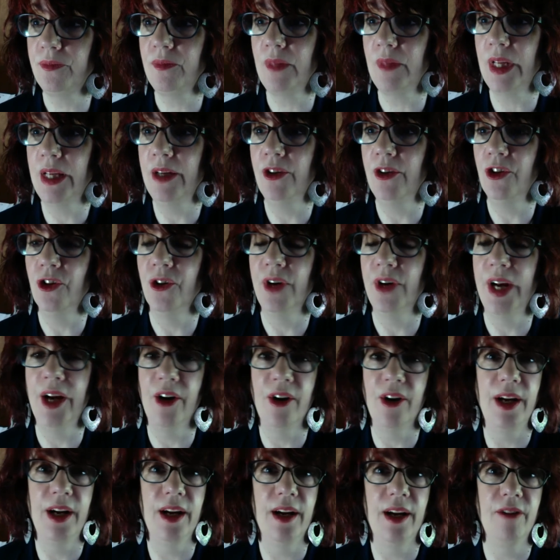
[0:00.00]
in your
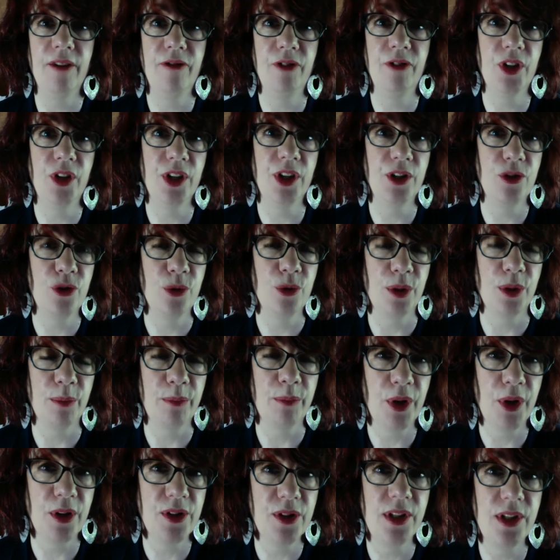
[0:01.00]
area if you can do it in
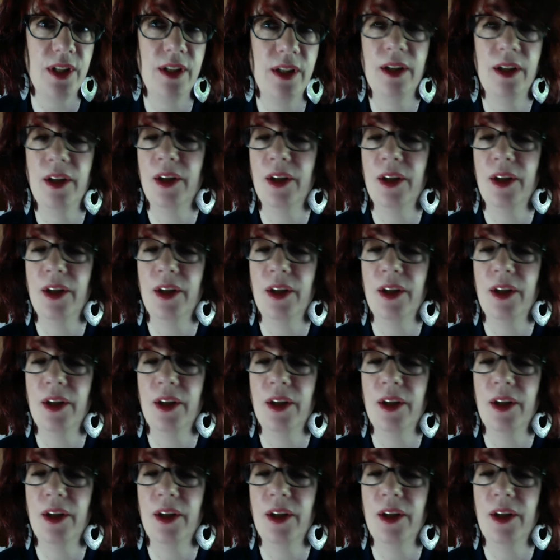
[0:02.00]
person.